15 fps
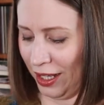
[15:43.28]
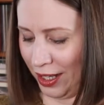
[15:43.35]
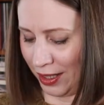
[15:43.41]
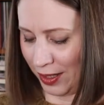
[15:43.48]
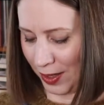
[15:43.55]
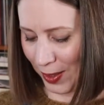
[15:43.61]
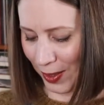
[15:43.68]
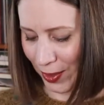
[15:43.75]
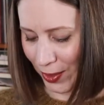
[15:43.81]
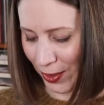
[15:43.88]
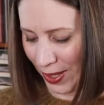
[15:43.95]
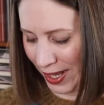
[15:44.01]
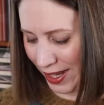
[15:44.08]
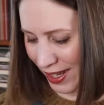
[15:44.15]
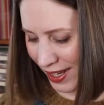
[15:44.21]
So
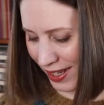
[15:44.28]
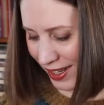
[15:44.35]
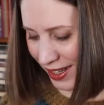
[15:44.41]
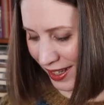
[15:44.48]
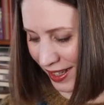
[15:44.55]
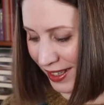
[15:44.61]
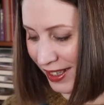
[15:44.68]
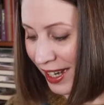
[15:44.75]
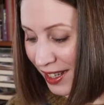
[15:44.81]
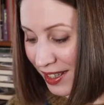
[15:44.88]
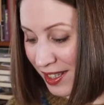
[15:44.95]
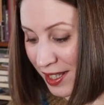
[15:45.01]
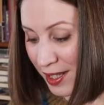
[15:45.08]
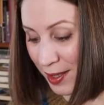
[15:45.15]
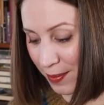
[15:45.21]
yeah,
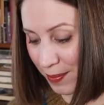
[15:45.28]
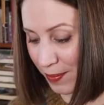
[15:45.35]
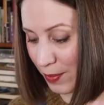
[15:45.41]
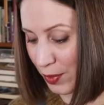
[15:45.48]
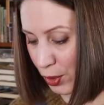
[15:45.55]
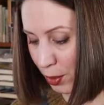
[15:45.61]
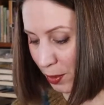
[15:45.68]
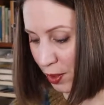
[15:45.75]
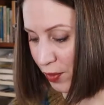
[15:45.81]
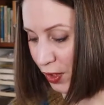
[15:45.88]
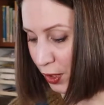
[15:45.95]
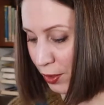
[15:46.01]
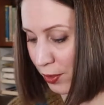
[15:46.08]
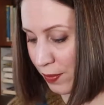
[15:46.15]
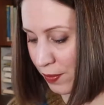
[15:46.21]
this is so much fun
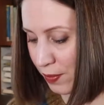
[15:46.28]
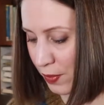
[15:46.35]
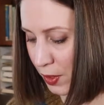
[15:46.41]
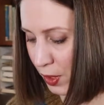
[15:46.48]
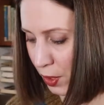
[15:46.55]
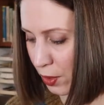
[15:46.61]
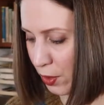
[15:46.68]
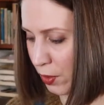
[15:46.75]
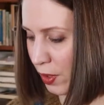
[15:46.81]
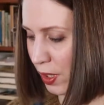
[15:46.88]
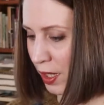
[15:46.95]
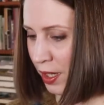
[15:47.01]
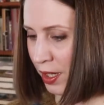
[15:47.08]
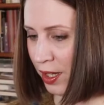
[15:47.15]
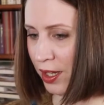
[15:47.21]
though. So
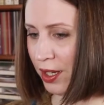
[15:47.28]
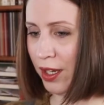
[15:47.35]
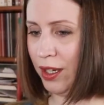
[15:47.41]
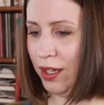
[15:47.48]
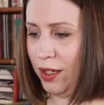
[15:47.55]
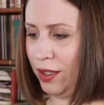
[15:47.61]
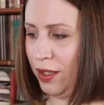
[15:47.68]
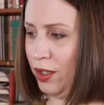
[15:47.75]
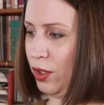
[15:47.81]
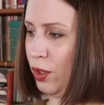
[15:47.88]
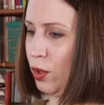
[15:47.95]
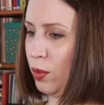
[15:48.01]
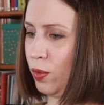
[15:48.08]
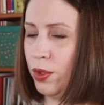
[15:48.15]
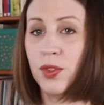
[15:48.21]

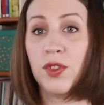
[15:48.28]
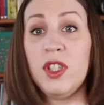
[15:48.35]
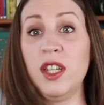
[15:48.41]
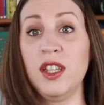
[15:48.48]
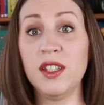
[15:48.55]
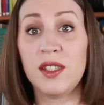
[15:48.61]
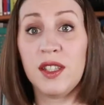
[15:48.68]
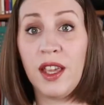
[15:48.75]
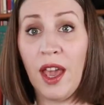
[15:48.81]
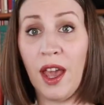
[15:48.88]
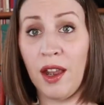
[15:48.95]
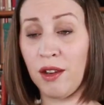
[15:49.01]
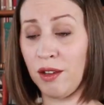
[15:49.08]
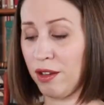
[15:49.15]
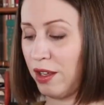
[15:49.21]
you will see this
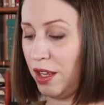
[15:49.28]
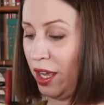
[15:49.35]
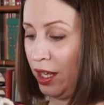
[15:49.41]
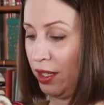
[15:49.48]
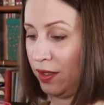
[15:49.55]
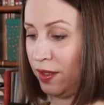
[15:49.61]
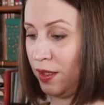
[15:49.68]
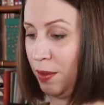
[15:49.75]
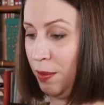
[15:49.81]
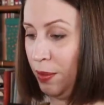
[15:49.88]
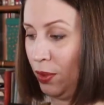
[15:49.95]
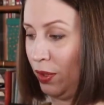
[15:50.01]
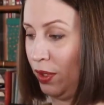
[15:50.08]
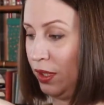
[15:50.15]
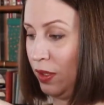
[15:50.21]
again at some
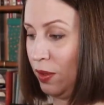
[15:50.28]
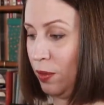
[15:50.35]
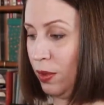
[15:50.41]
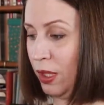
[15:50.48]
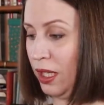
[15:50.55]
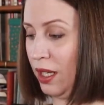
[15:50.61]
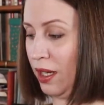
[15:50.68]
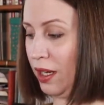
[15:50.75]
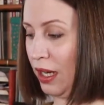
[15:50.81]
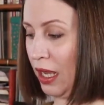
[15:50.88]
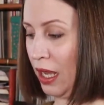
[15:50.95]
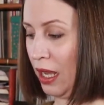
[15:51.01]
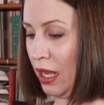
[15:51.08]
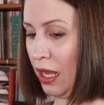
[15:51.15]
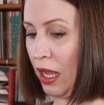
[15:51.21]
point when
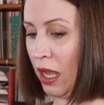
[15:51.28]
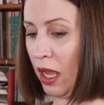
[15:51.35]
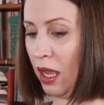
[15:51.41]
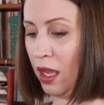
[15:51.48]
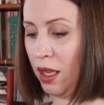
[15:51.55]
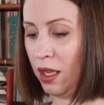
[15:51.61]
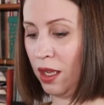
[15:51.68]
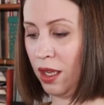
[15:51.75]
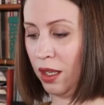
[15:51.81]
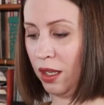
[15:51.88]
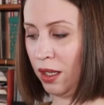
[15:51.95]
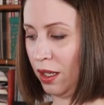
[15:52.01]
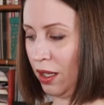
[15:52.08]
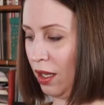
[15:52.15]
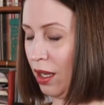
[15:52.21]
I
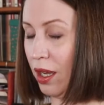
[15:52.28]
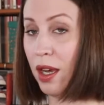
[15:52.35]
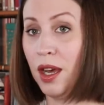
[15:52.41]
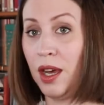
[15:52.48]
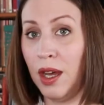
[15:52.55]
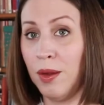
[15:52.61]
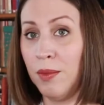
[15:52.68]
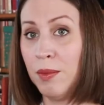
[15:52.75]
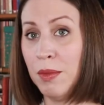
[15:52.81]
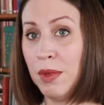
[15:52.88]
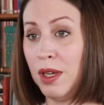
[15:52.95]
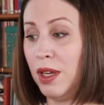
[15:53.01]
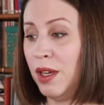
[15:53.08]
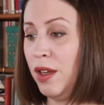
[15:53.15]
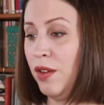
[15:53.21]

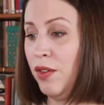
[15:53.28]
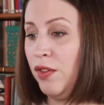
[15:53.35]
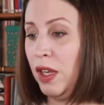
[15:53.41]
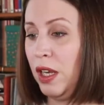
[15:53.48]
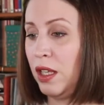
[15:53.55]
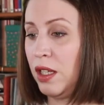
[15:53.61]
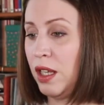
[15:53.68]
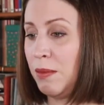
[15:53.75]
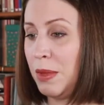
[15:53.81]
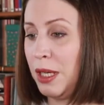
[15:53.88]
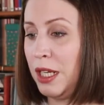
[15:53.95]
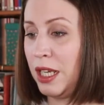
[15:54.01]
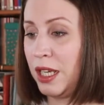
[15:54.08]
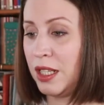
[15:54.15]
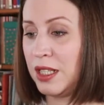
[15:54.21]
am feeling that my
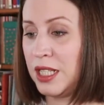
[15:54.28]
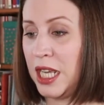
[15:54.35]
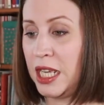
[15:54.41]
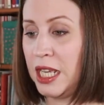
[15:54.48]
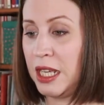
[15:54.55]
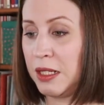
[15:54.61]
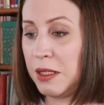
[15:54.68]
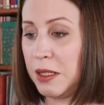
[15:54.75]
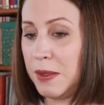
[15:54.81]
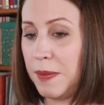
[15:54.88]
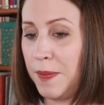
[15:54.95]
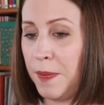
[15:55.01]
neck can take it.